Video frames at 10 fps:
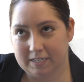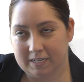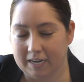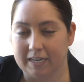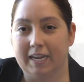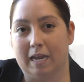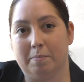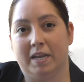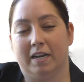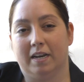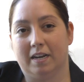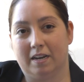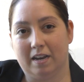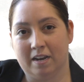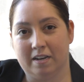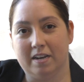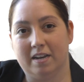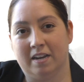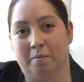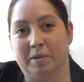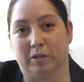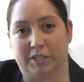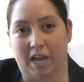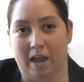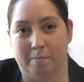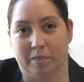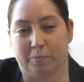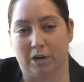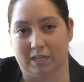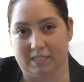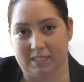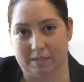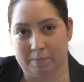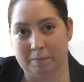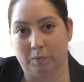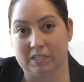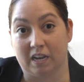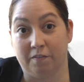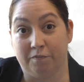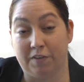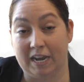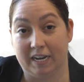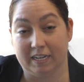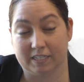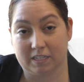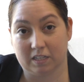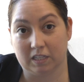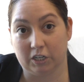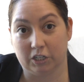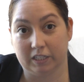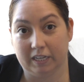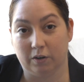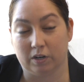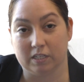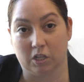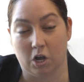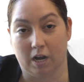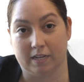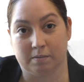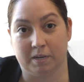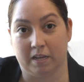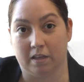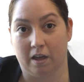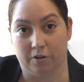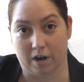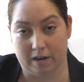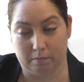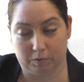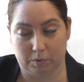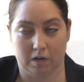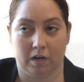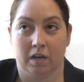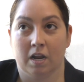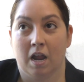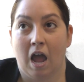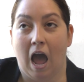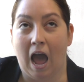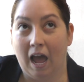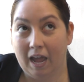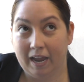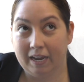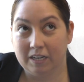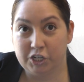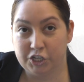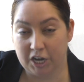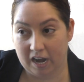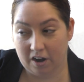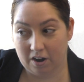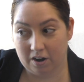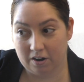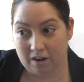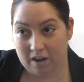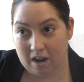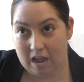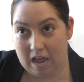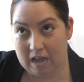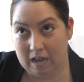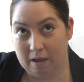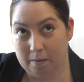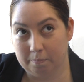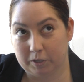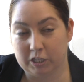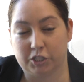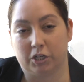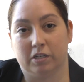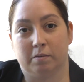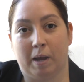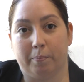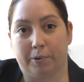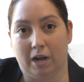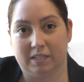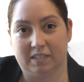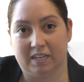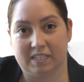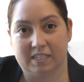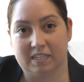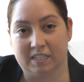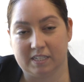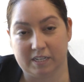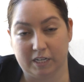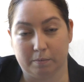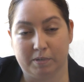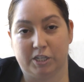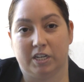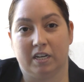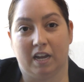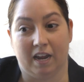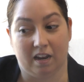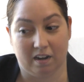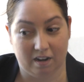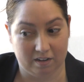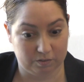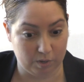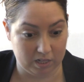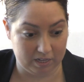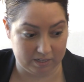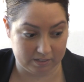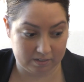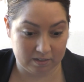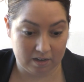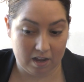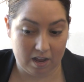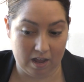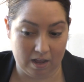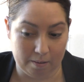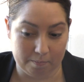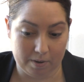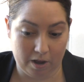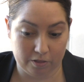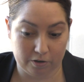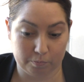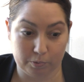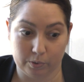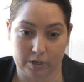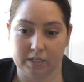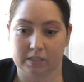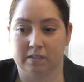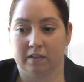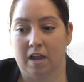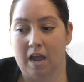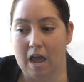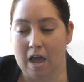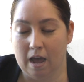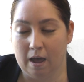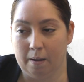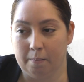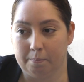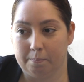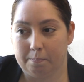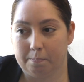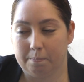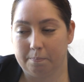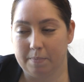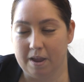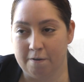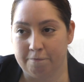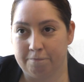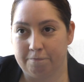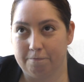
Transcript: kind of came in a middle time in the process and maybe wasn't vetted as clearly or as long as many of the other items were. I share concerns about process in City Commission and as well as other boards. If